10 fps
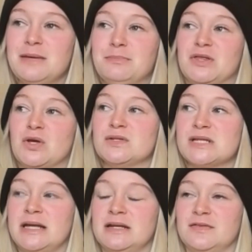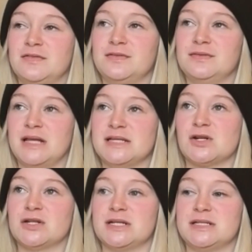But those they
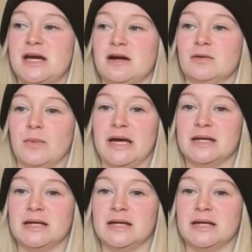start to tear away